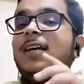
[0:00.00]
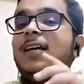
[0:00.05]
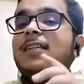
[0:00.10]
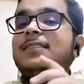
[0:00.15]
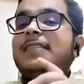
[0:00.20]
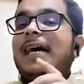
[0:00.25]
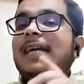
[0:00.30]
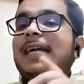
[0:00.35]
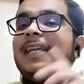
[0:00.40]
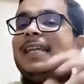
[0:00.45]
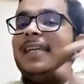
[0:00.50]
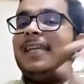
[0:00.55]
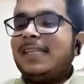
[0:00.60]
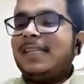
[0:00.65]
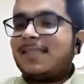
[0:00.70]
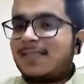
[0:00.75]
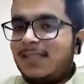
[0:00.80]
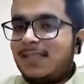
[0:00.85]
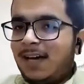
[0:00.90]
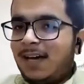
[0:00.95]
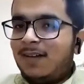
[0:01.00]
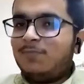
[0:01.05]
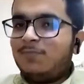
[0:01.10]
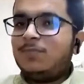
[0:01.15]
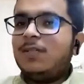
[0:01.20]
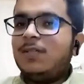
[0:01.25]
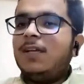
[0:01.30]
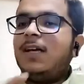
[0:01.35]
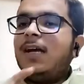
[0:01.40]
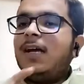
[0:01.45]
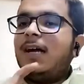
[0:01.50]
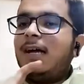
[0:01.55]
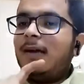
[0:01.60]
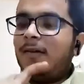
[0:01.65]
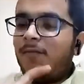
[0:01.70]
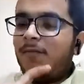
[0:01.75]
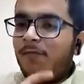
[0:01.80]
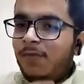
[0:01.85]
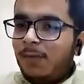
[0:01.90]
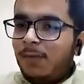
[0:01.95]
that in Islam,
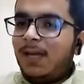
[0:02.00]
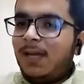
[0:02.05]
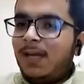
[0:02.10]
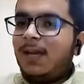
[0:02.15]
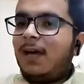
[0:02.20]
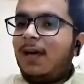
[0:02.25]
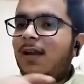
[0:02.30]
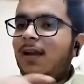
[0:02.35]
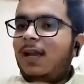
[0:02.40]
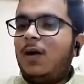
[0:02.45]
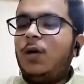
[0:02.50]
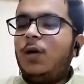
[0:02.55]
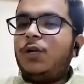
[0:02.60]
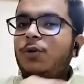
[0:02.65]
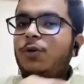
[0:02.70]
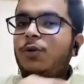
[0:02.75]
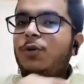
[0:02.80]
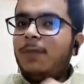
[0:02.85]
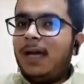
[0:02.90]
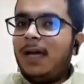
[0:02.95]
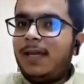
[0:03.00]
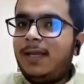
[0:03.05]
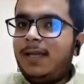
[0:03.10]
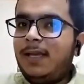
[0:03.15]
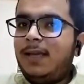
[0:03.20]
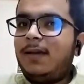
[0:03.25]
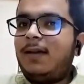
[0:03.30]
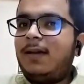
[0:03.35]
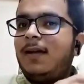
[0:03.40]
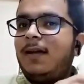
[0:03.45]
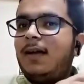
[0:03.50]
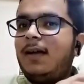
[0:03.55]
women are allowed to marry